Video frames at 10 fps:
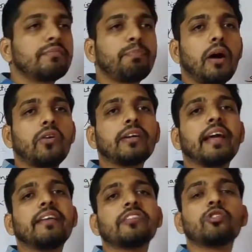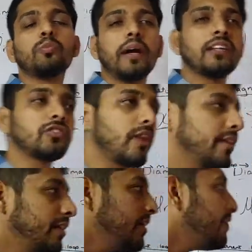power 10 raised to -5,
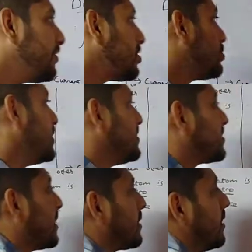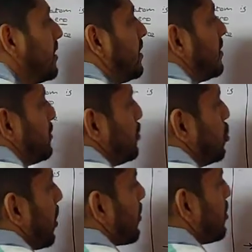which means that mu
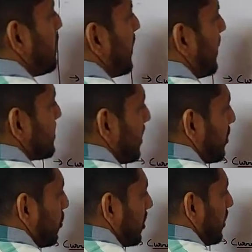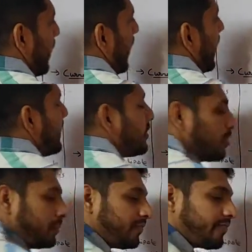r will be less than 1 and it will
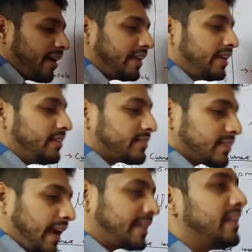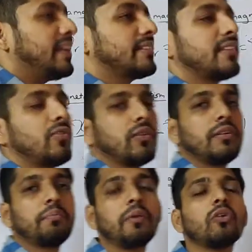be very slightly less than 1
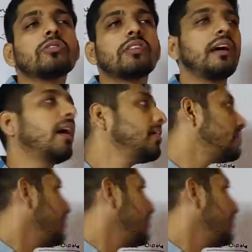because the